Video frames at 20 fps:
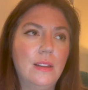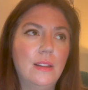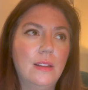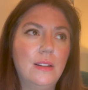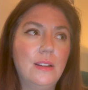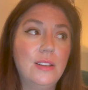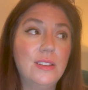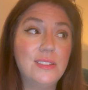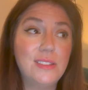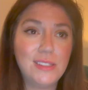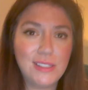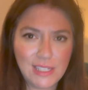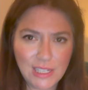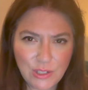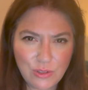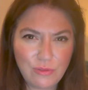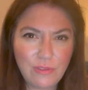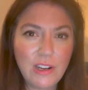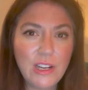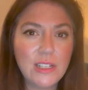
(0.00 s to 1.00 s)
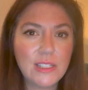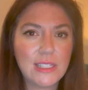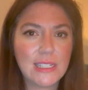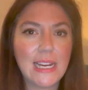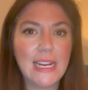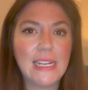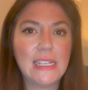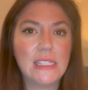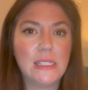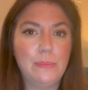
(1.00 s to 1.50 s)
considerate
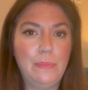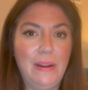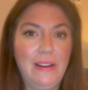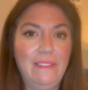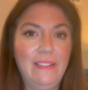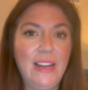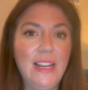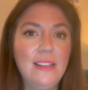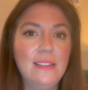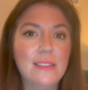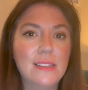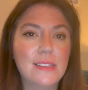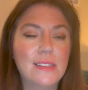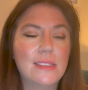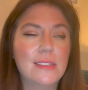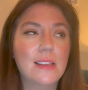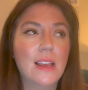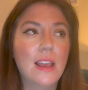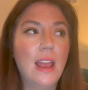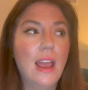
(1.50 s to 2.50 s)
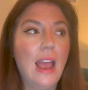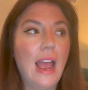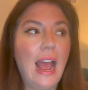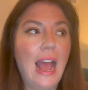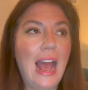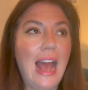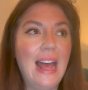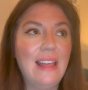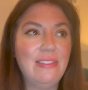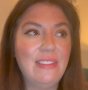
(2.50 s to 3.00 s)
experience.
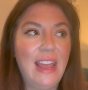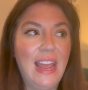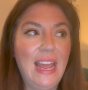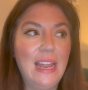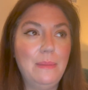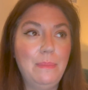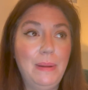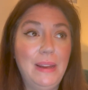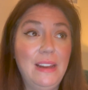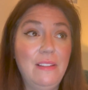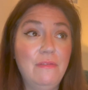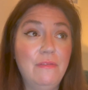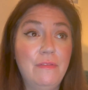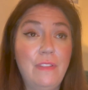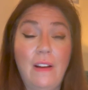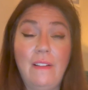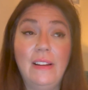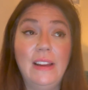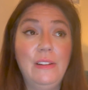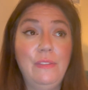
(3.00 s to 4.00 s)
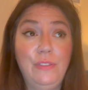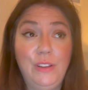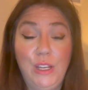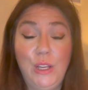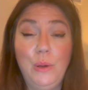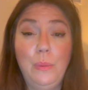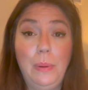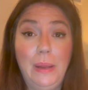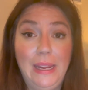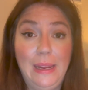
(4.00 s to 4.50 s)
And there had been very
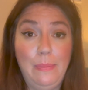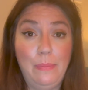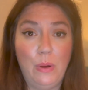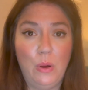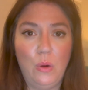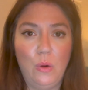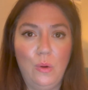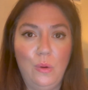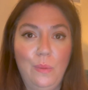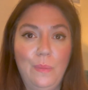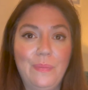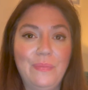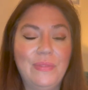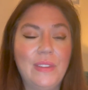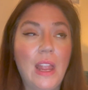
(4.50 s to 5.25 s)
few people.